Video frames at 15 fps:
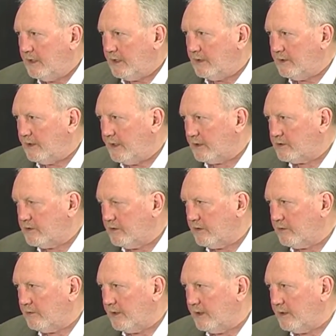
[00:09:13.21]
in the next 2 or
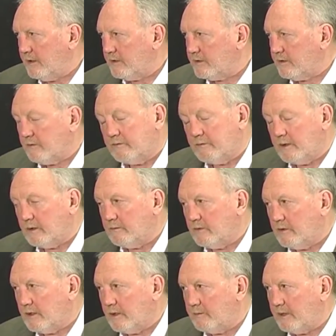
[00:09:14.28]
3 years or
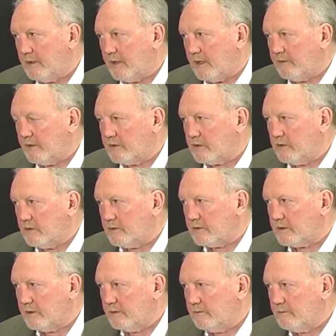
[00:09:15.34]
more about how this goes.